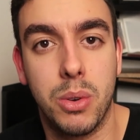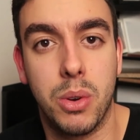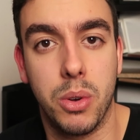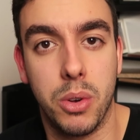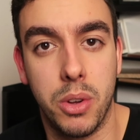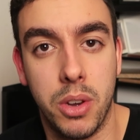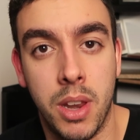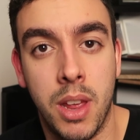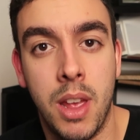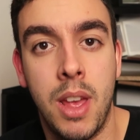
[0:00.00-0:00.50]

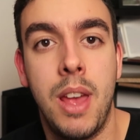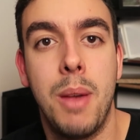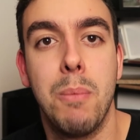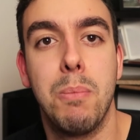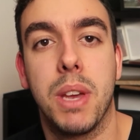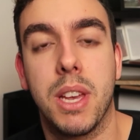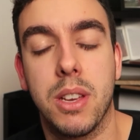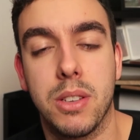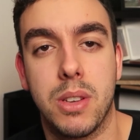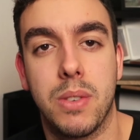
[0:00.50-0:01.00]
good
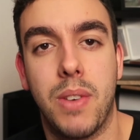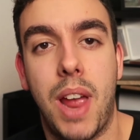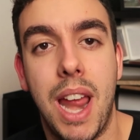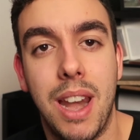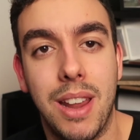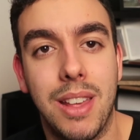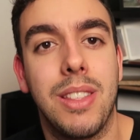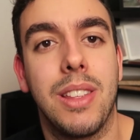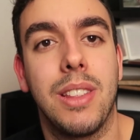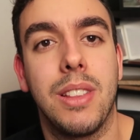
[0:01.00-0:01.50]
because of
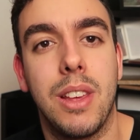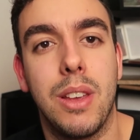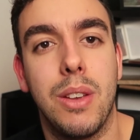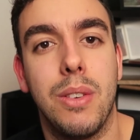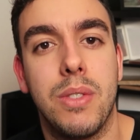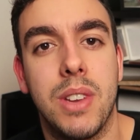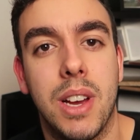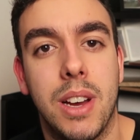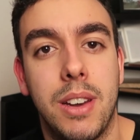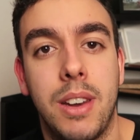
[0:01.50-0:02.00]
anything that
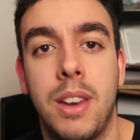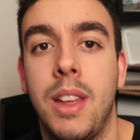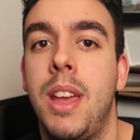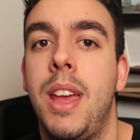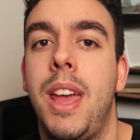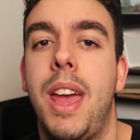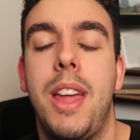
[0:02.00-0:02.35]
you've done.